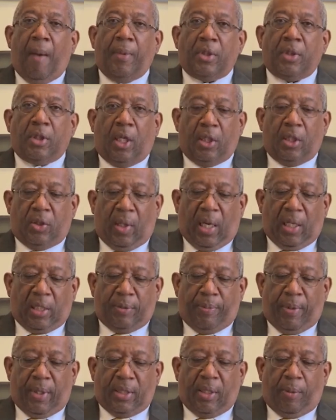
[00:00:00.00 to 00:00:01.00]
I must also
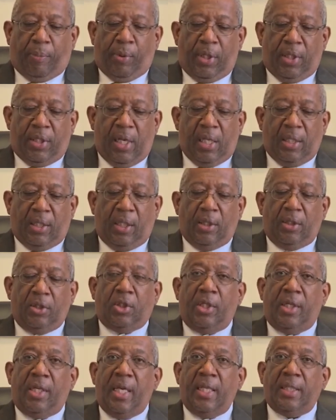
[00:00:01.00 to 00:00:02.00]
express
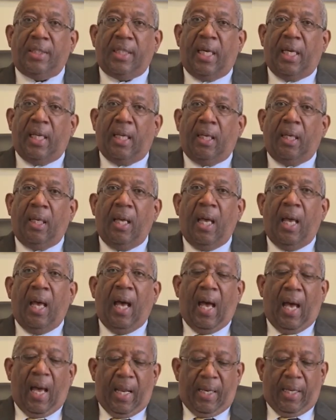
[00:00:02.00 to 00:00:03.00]
appreciation to Dean Taylor
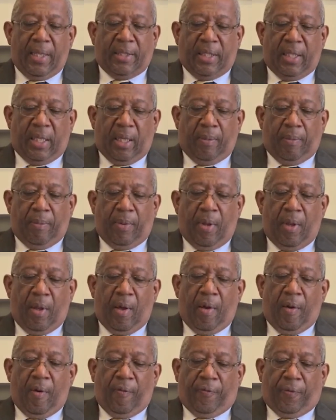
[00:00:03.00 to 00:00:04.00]
and the team
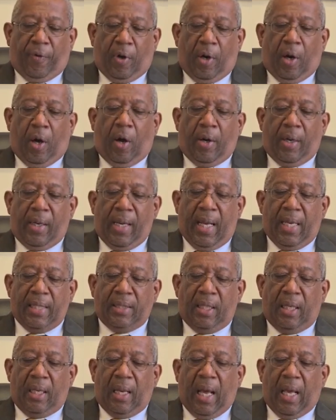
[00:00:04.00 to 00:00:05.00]
for
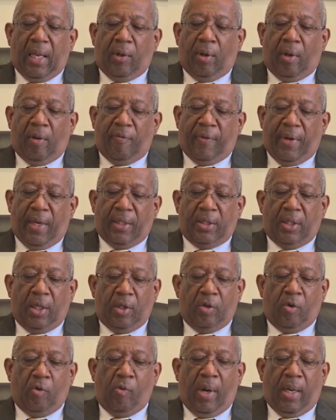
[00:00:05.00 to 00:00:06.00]
organizing an annual
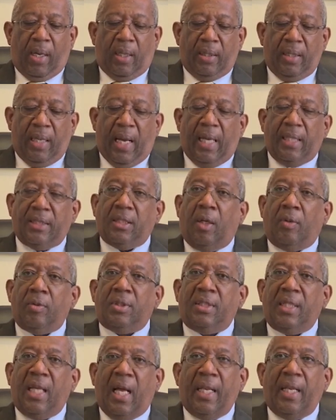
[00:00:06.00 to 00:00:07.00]
event to recognize
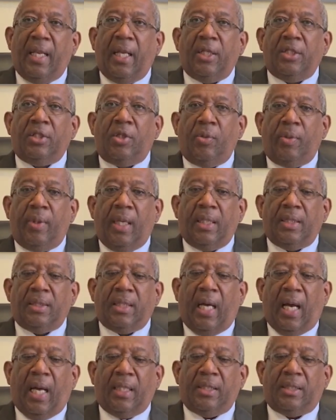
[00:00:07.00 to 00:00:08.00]
outstanding
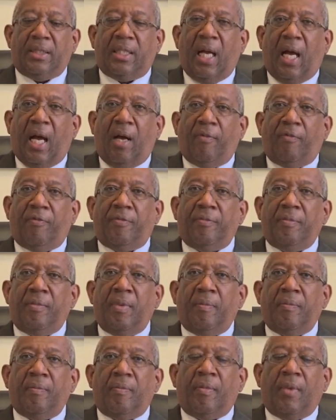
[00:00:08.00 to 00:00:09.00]
students and staff.
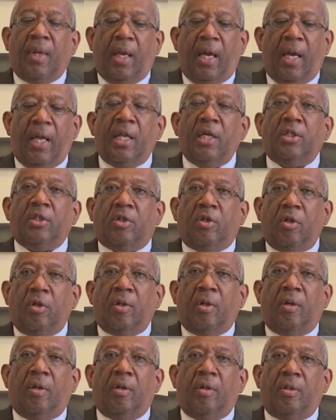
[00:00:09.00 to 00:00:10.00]
It is
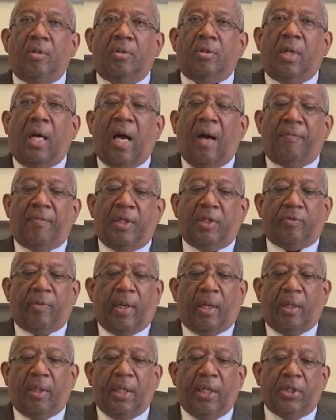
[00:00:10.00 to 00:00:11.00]
good to have
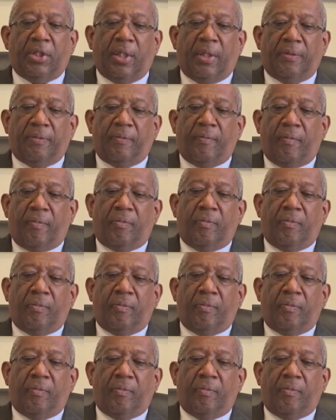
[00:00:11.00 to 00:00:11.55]
this recognition.